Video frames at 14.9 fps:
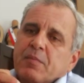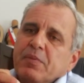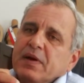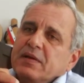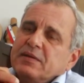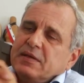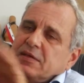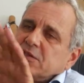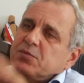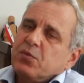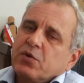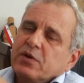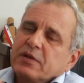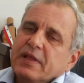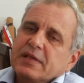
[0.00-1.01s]
but it's
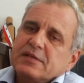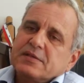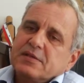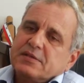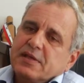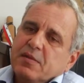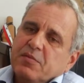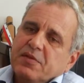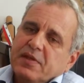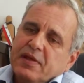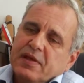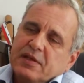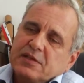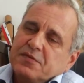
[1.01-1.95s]
more or less the same thing.